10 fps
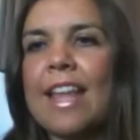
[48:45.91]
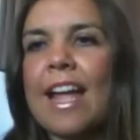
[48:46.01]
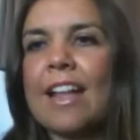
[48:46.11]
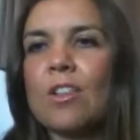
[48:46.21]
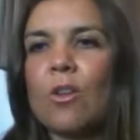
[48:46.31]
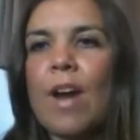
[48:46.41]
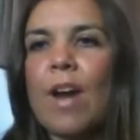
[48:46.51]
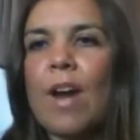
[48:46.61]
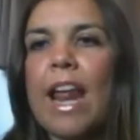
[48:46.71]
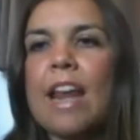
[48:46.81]
That's
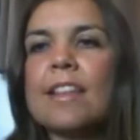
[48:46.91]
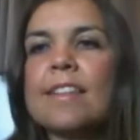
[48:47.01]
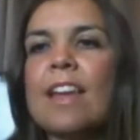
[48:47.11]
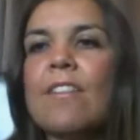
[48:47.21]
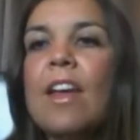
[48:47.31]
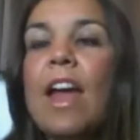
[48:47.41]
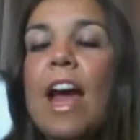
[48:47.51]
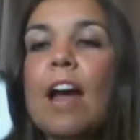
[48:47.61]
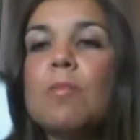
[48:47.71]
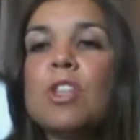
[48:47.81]
great. And Steph,
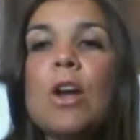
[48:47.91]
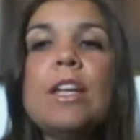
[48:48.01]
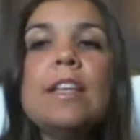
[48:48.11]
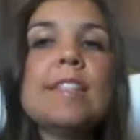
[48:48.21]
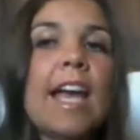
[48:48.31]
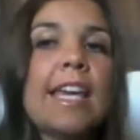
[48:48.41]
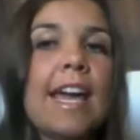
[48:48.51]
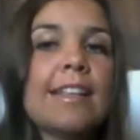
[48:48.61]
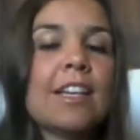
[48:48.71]
Tony's saying yes.